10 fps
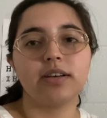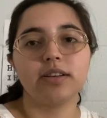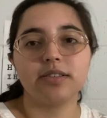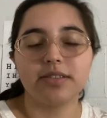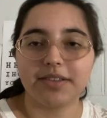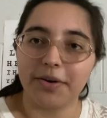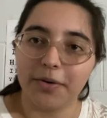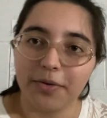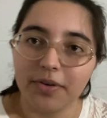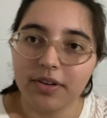
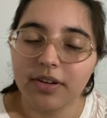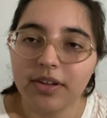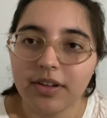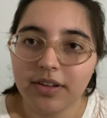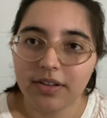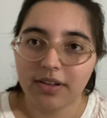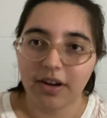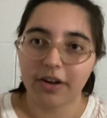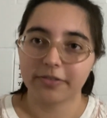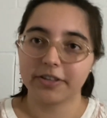so
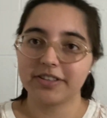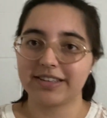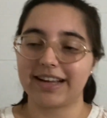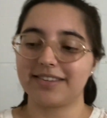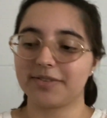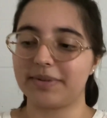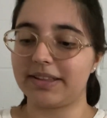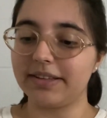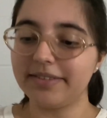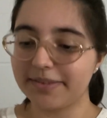our first task with
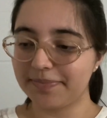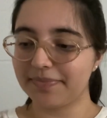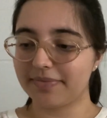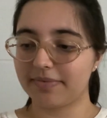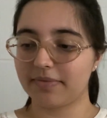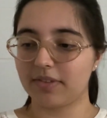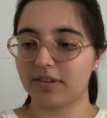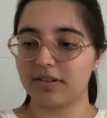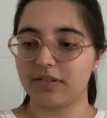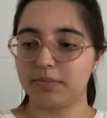this,
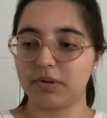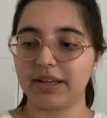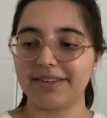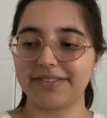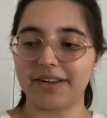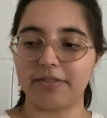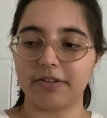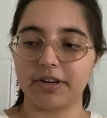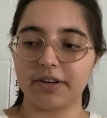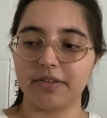please
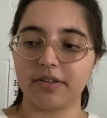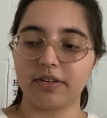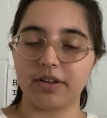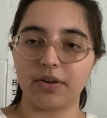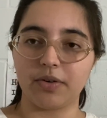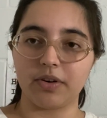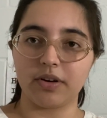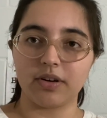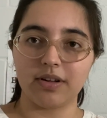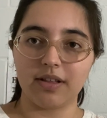cover your
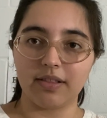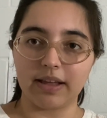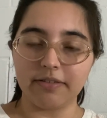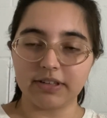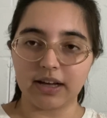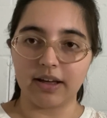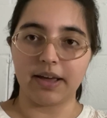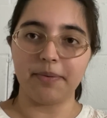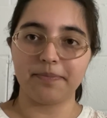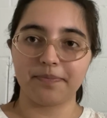left eye
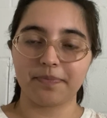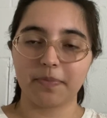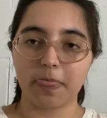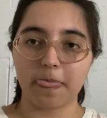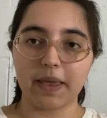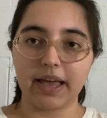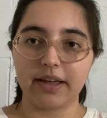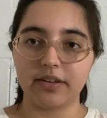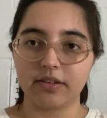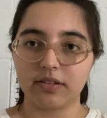
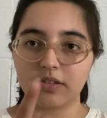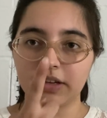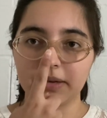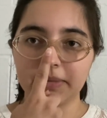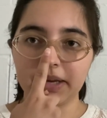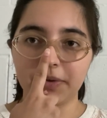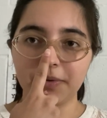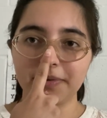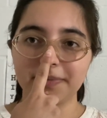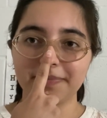and look at my nose